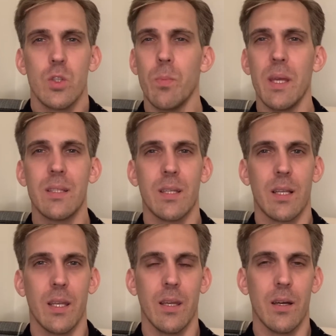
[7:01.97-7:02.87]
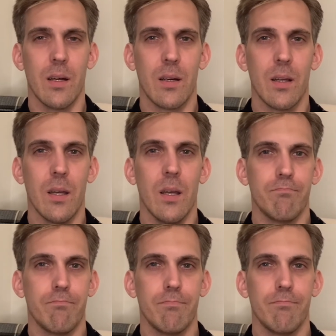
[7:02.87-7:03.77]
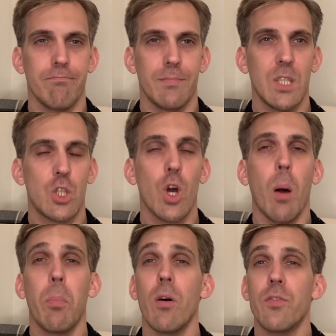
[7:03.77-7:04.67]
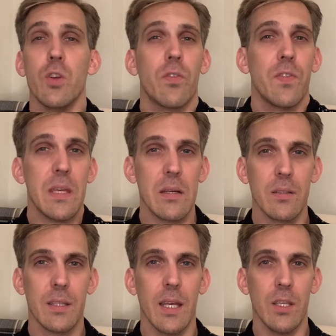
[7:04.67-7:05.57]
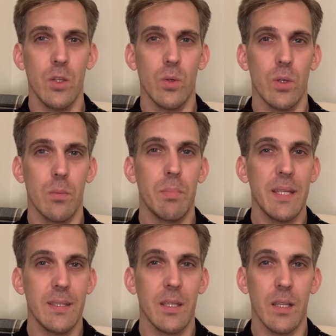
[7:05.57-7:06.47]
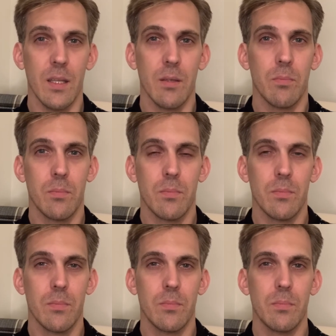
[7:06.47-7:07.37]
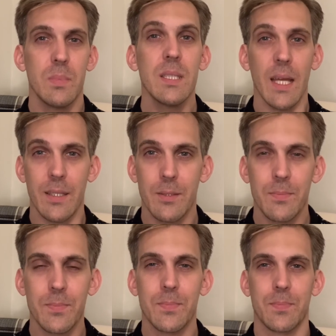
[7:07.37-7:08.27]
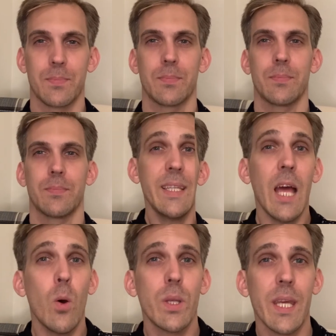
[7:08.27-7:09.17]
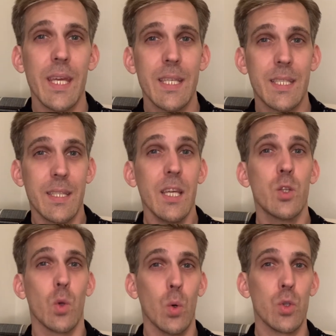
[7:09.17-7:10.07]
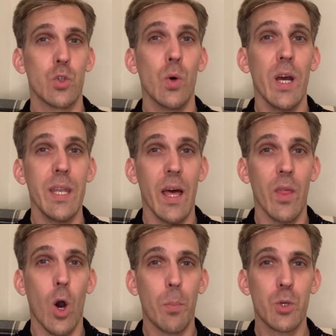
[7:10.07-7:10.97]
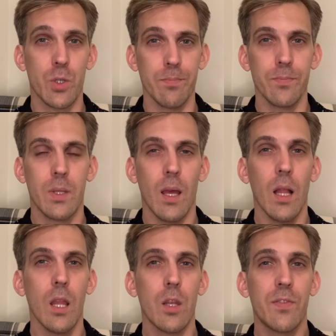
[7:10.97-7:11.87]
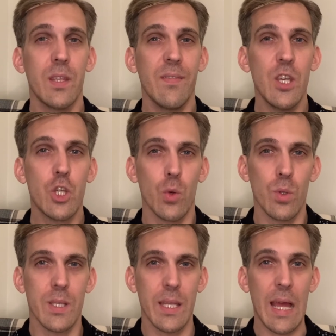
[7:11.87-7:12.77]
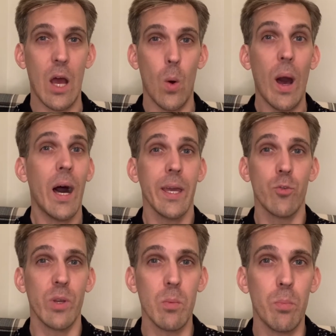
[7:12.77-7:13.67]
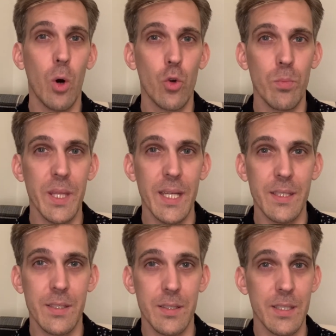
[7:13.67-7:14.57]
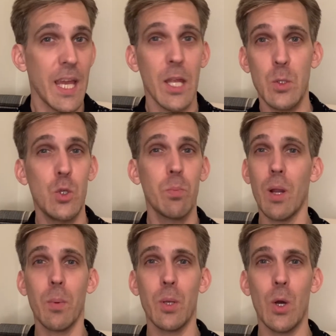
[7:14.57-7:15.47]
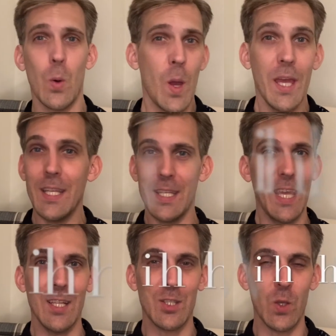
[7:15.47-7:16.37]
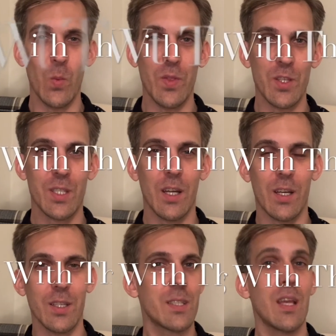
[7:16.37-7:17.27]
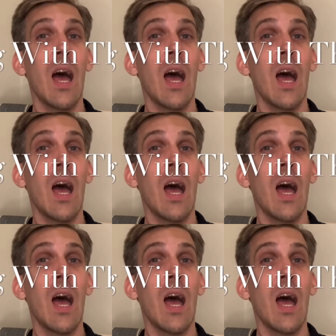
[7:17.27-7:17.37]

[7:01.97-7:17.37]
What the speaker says: You basically are the top of your field and you're basically set. Nowadays, there's also another option. A lot of TV shows are now hiring ballroom dancers, and you probably know Dancing with the Stars.